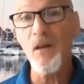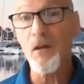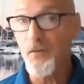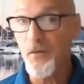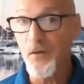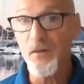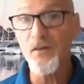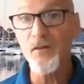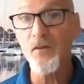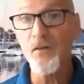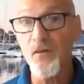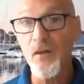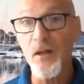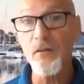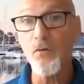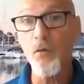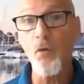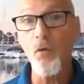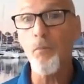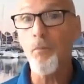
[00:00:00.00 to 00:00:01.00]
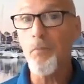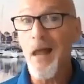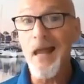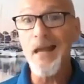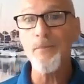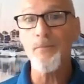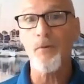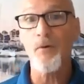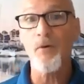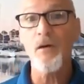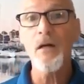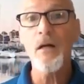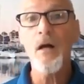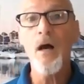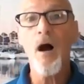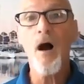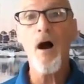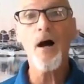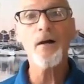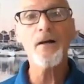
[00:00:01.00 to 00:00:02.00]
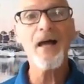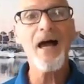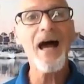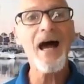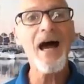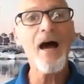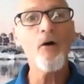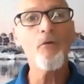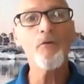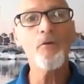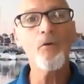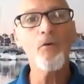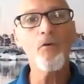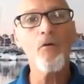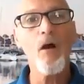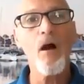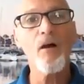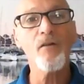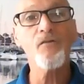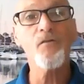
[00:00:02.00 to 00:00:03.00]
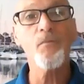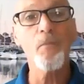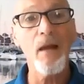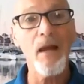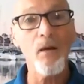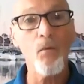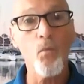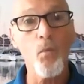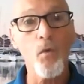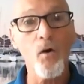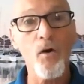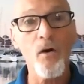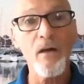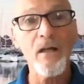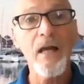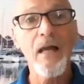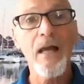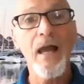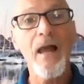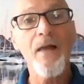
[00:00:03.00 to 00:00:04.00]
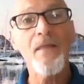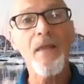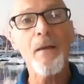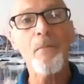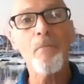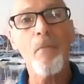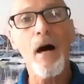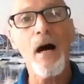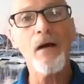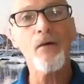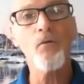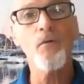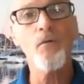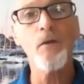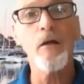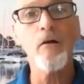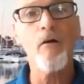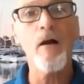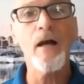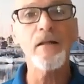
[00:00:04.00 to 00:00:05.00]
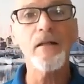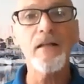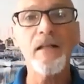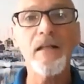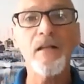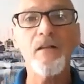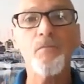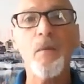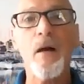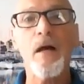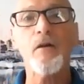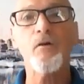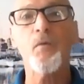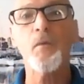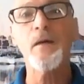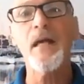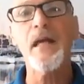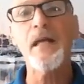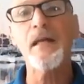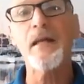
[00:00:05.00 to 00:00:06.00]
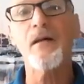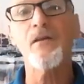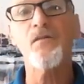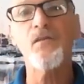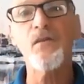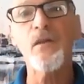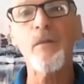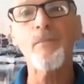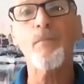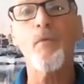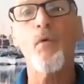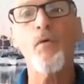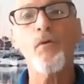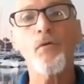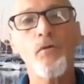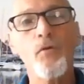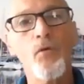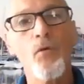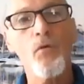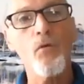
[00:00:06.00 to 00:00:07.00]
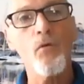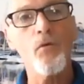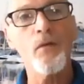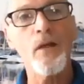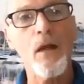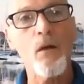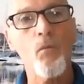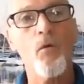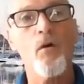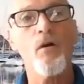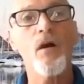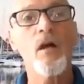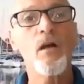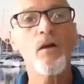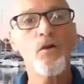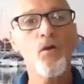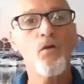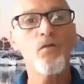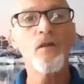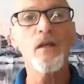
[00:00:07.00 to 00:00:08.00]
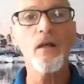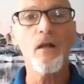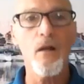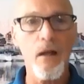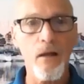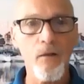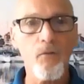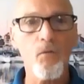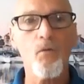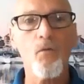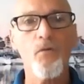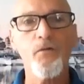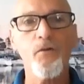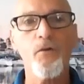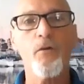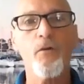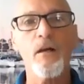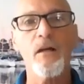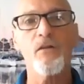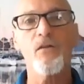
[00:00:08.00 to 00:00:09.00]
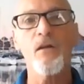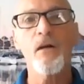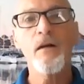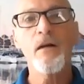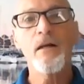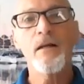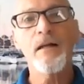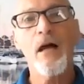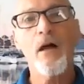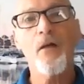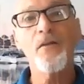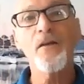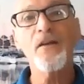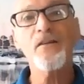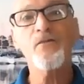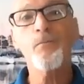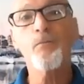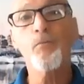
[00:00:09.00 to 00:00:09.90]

sentinel paper on how neurons may work, and they modeled their ideas by creating a simple neural network using electrical circuits. Now, this